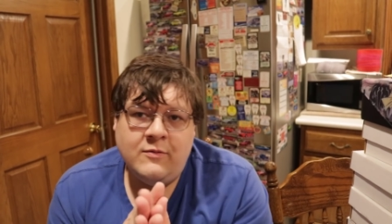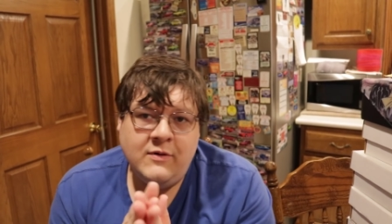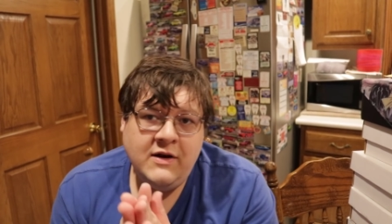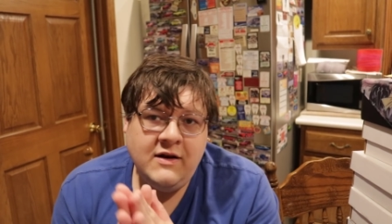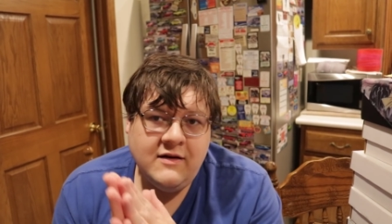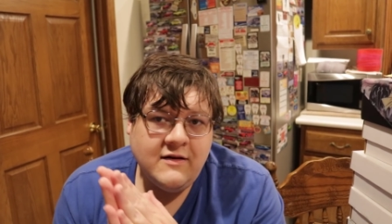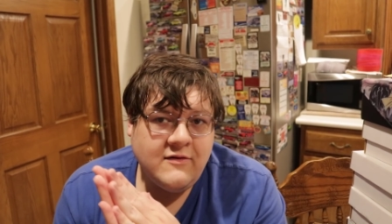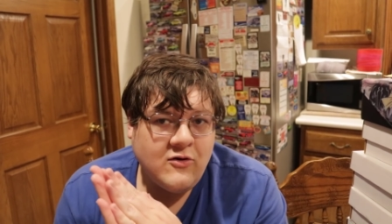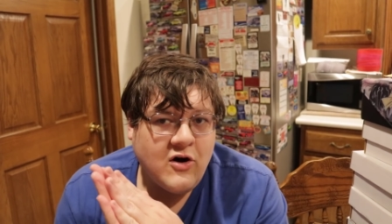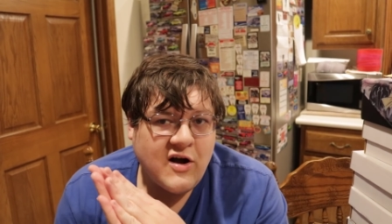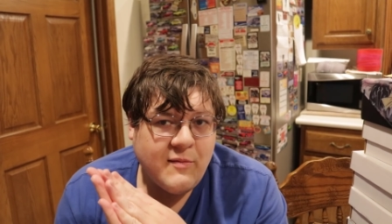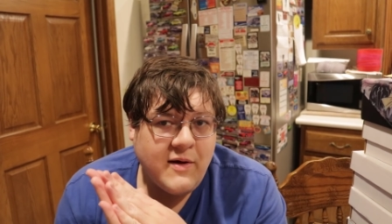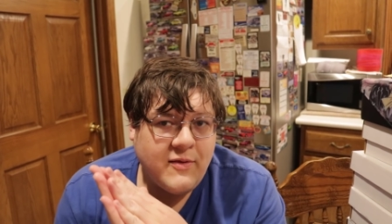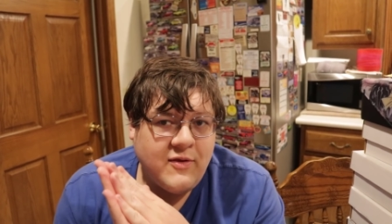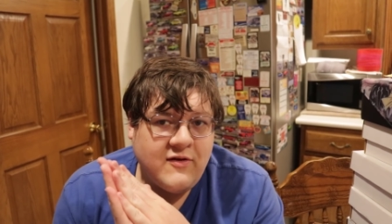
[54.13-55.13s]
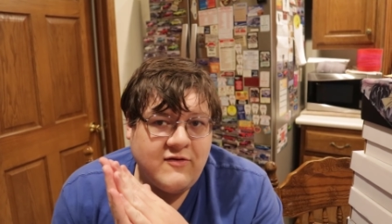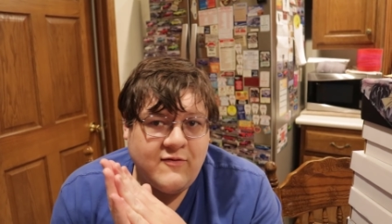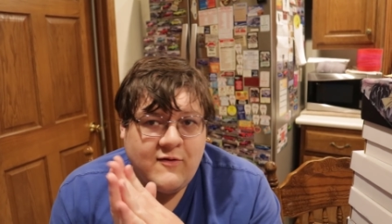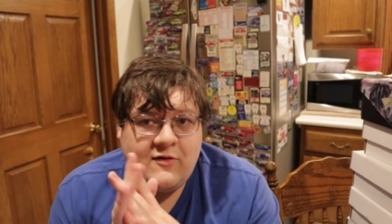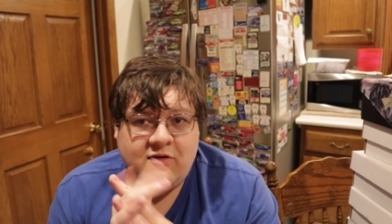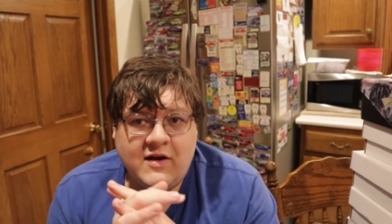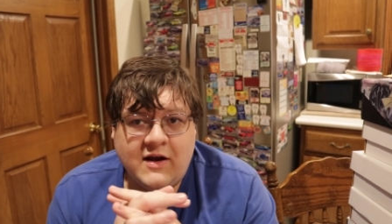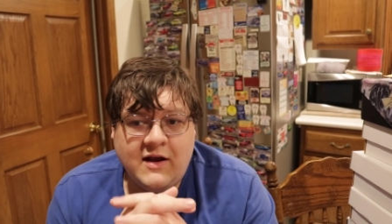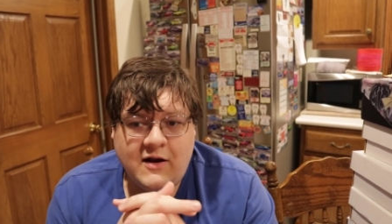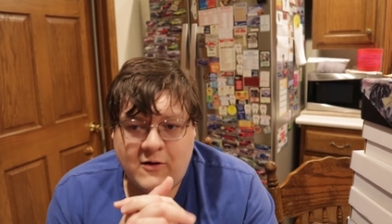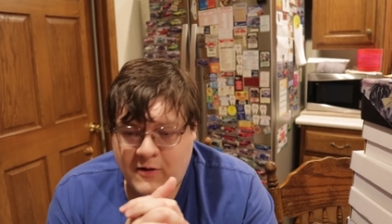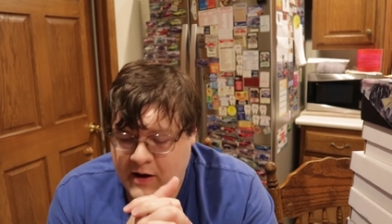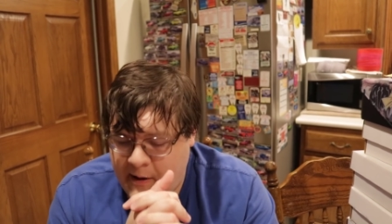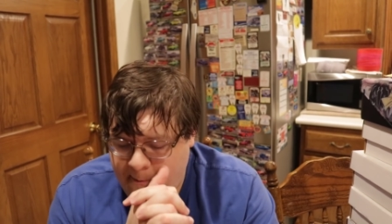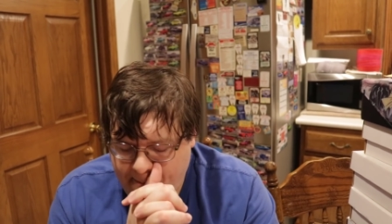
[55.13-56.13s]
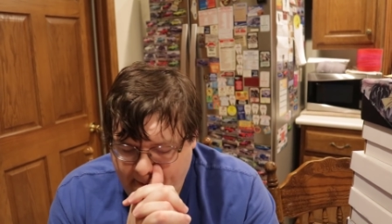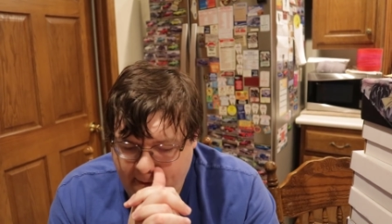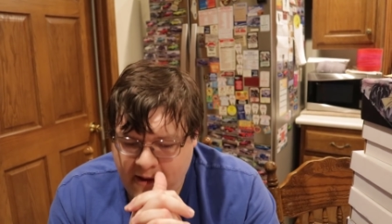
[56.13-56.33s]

we need to talk about this for a second here, okay?